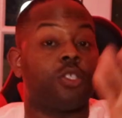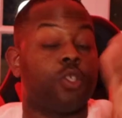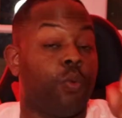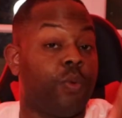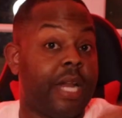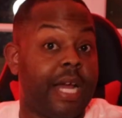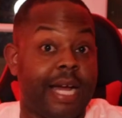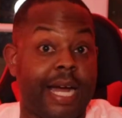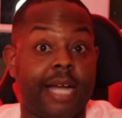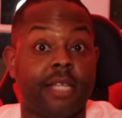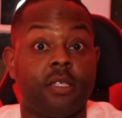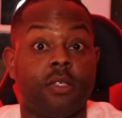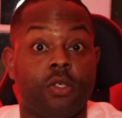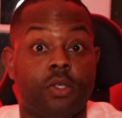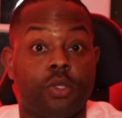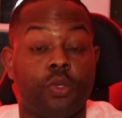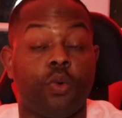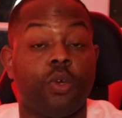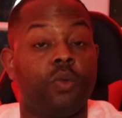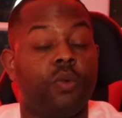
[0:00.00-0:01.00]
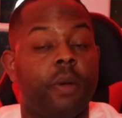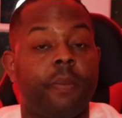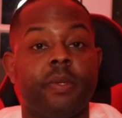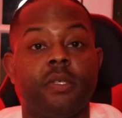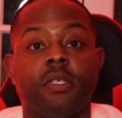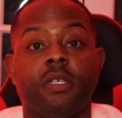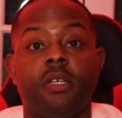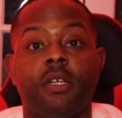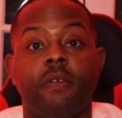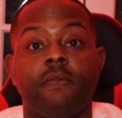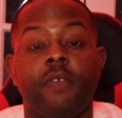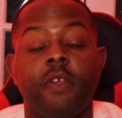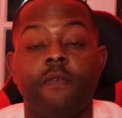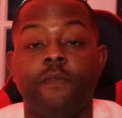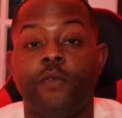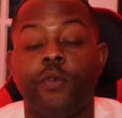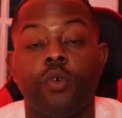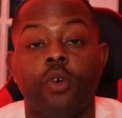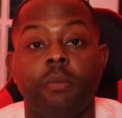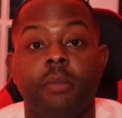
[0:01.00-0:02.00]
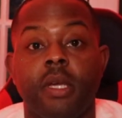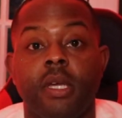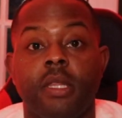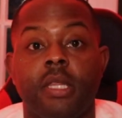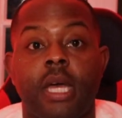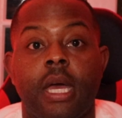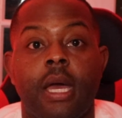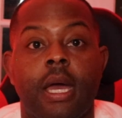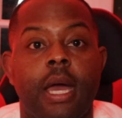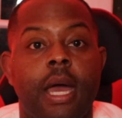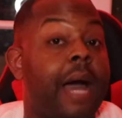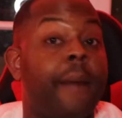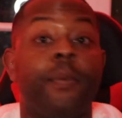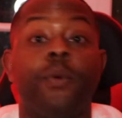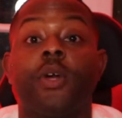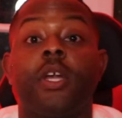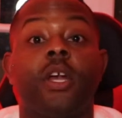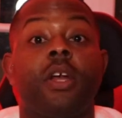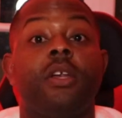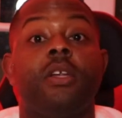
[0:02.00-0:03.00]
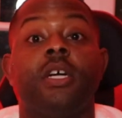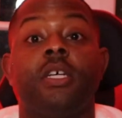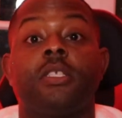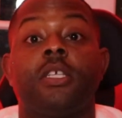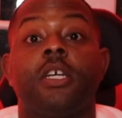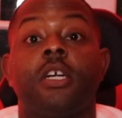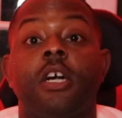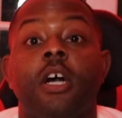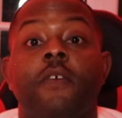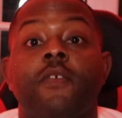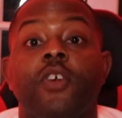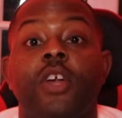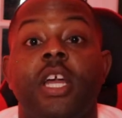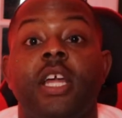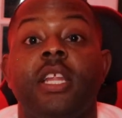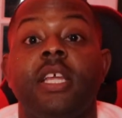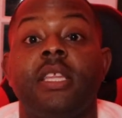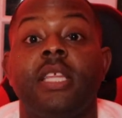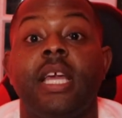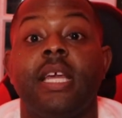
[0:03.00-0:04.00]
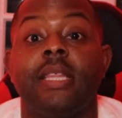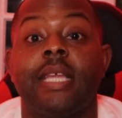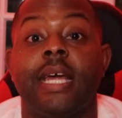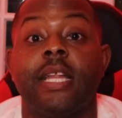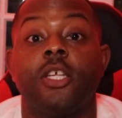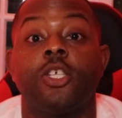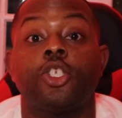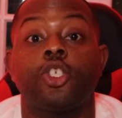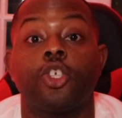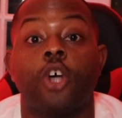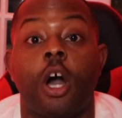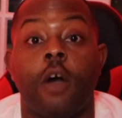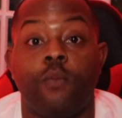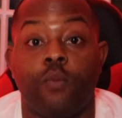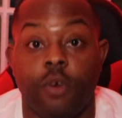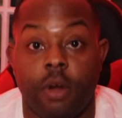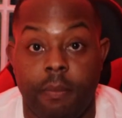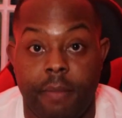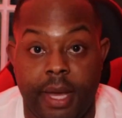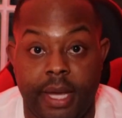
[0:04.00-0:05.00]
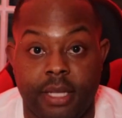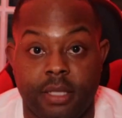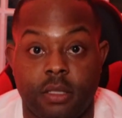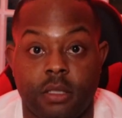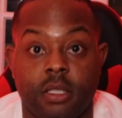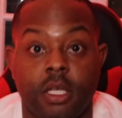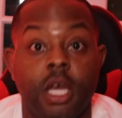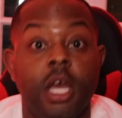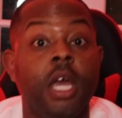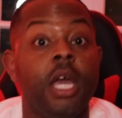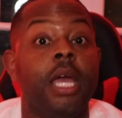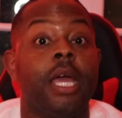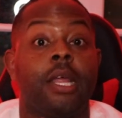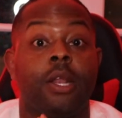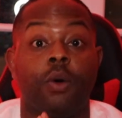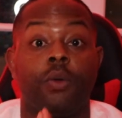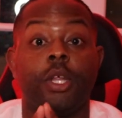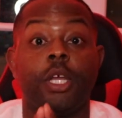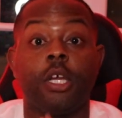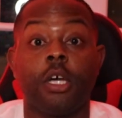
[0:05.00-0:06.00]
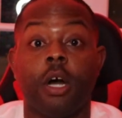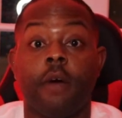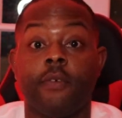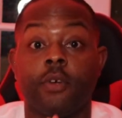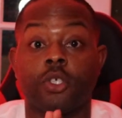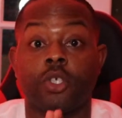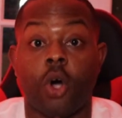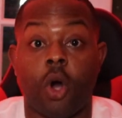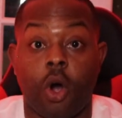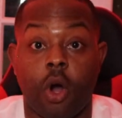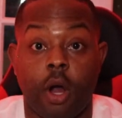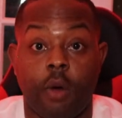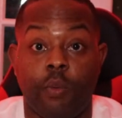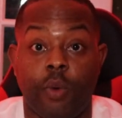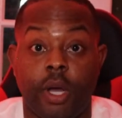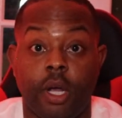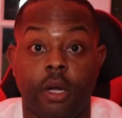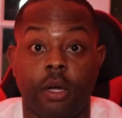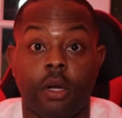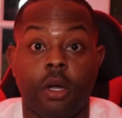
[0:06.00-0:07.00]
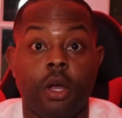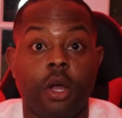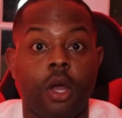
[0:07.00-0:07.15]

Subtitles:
So when I got to the store, the representative informed me that AppleCare doesn't cover anything that is software-based. It only covers hardware.